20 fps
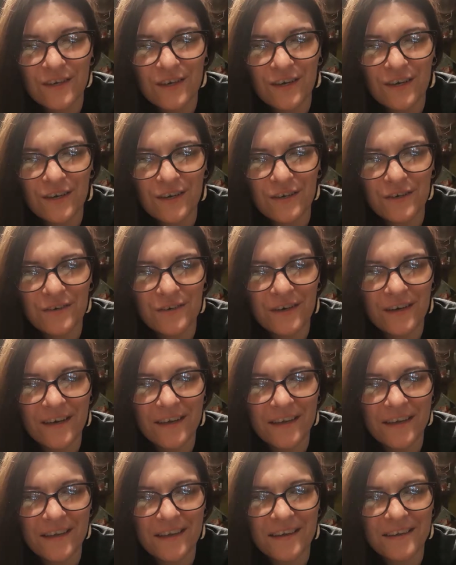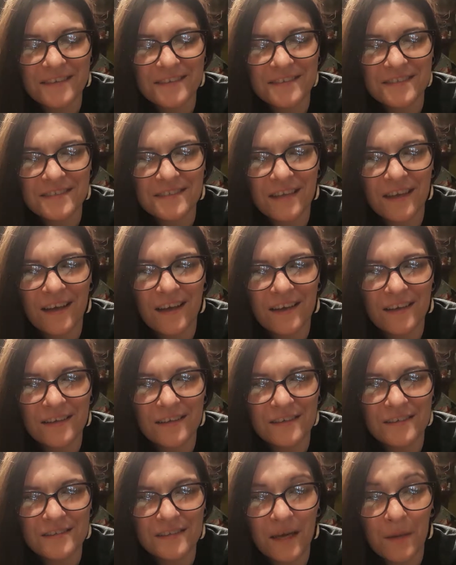Alrighty guys,
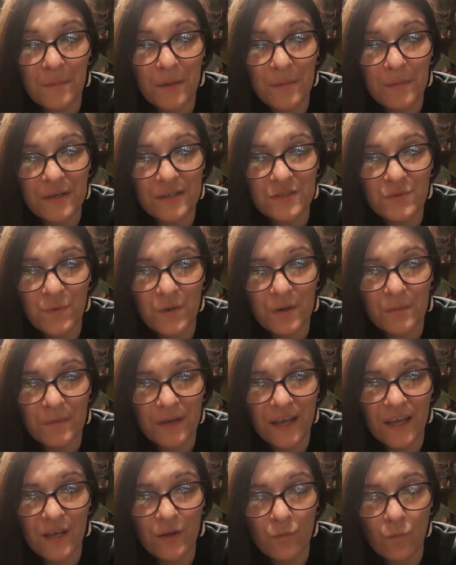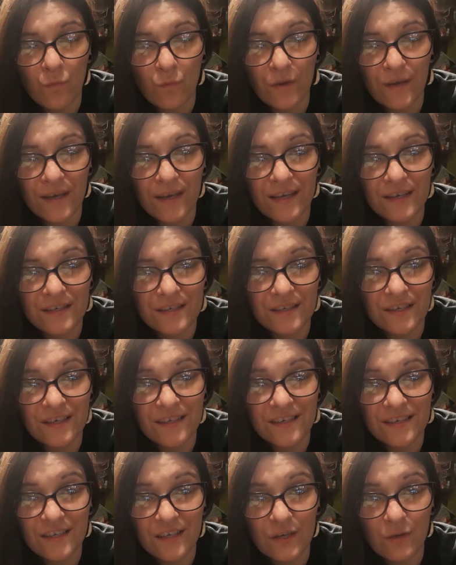not my best work, but hey, we got it
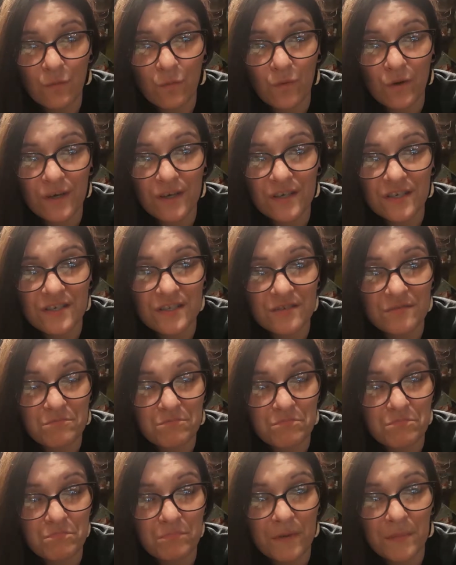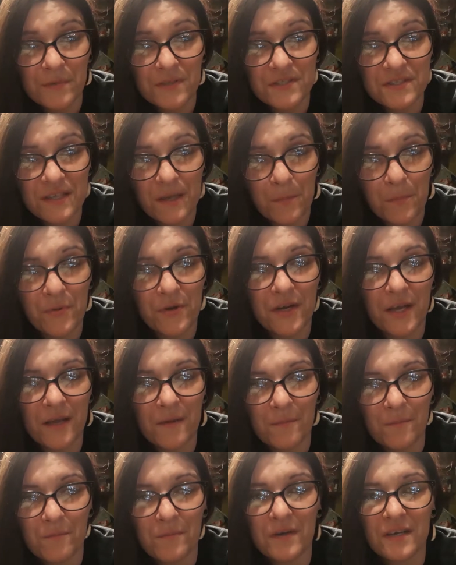done. It works. Maybe it's not pretty,
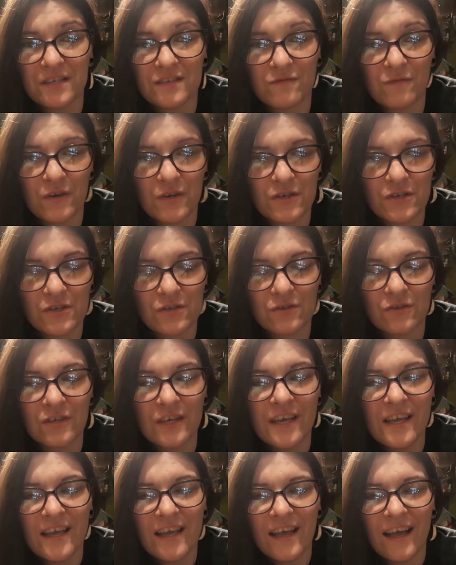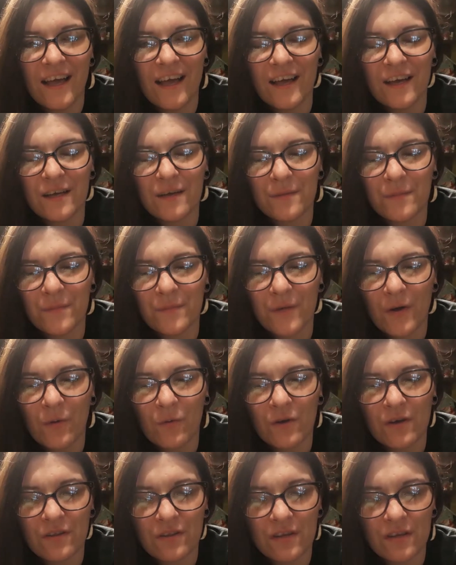but it's functional. I
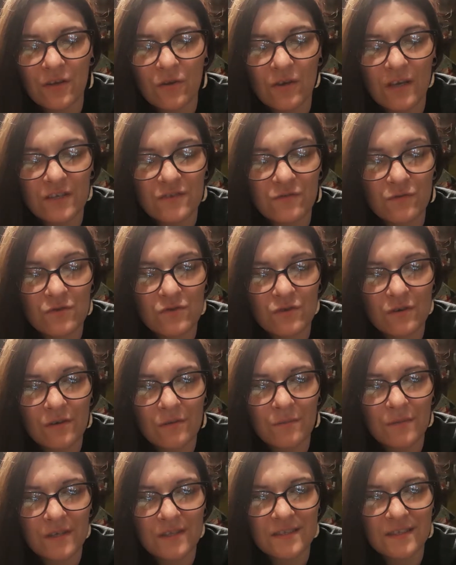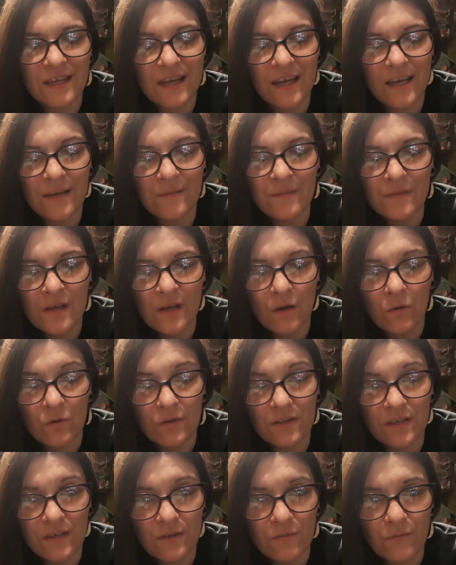want to thank you guys for joining me today. I want
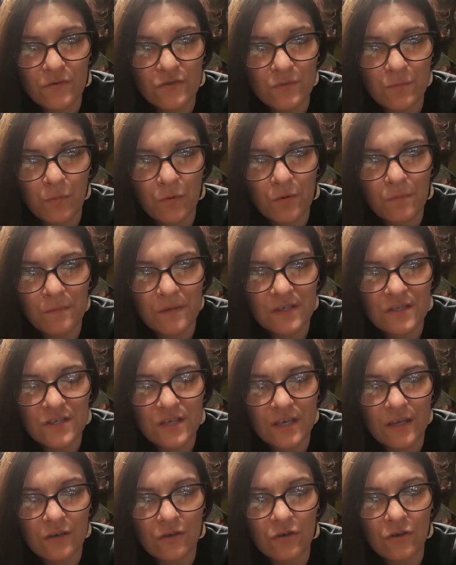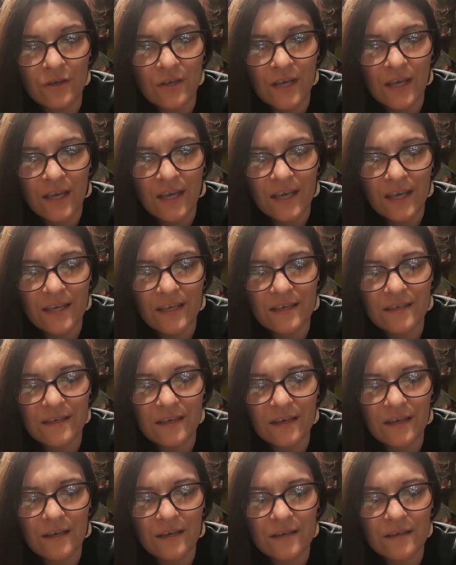to thank you for supporting my channel, and
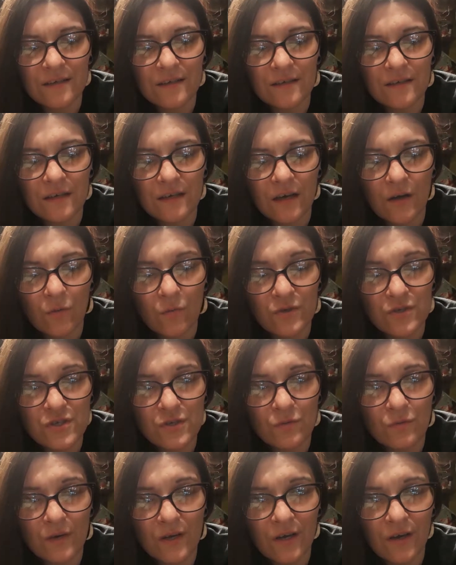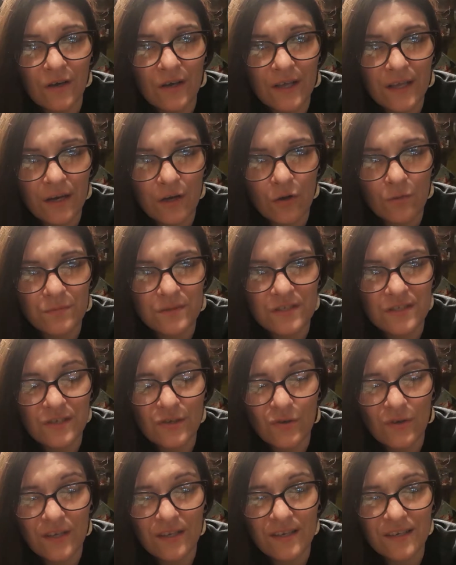I wish you well, and I hope to see you
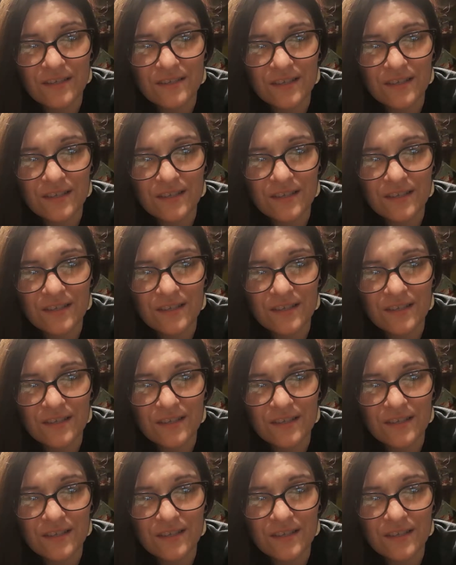again next